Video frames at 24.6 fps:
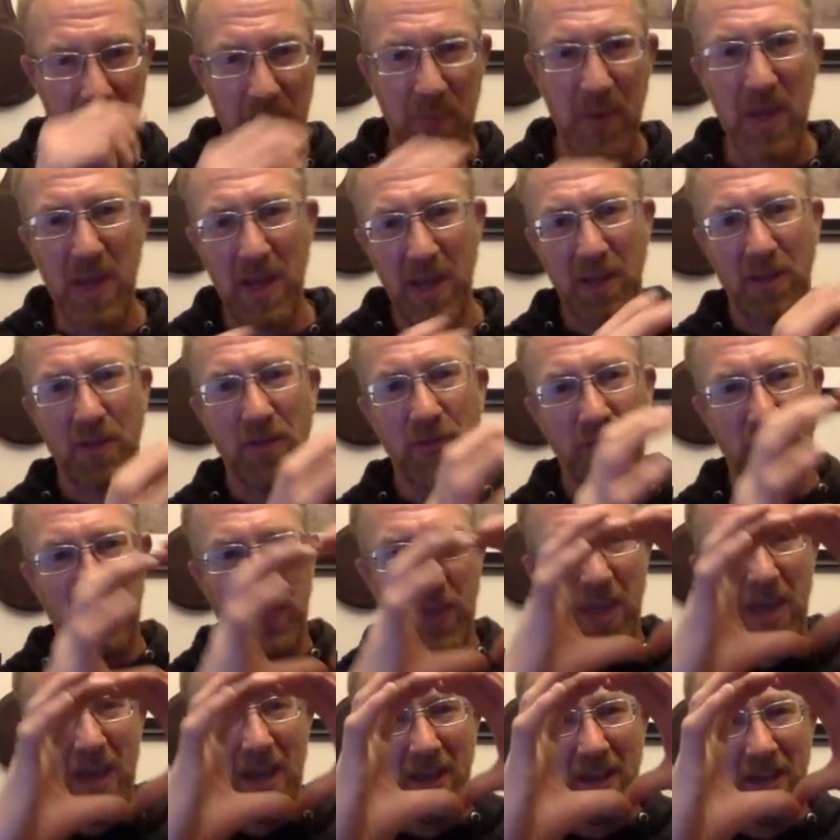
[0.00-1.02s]
big,
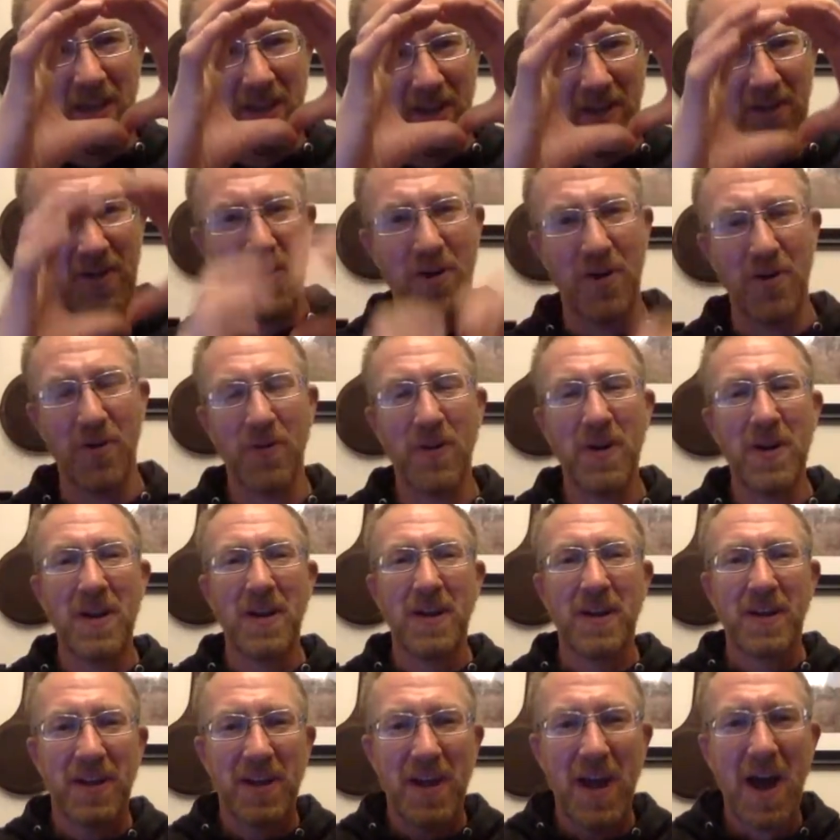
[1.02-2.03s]
thick,
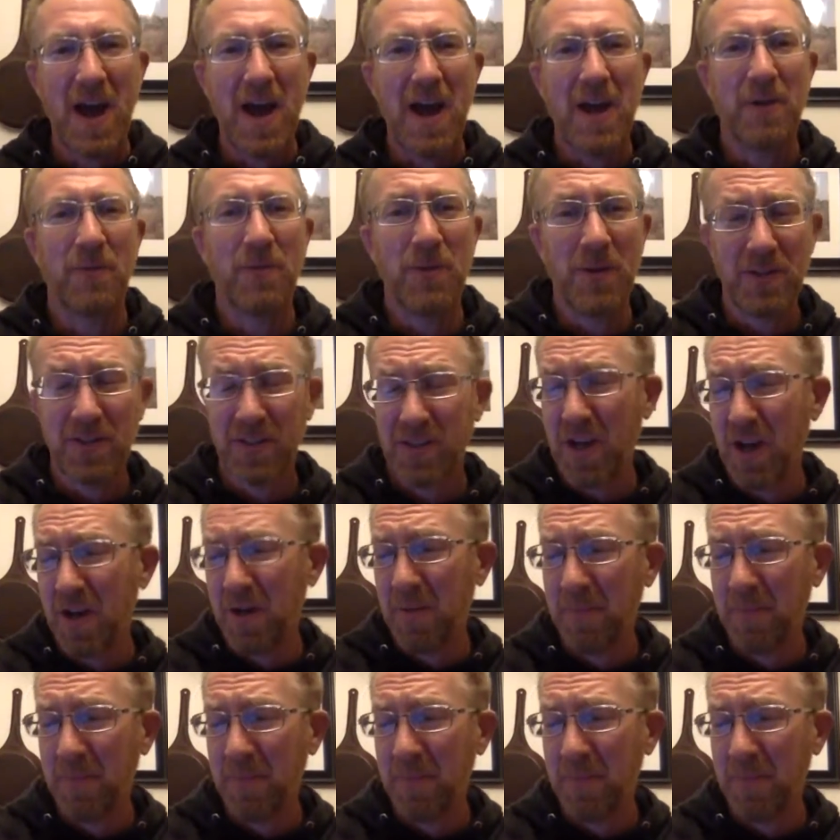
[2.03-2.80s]
guy was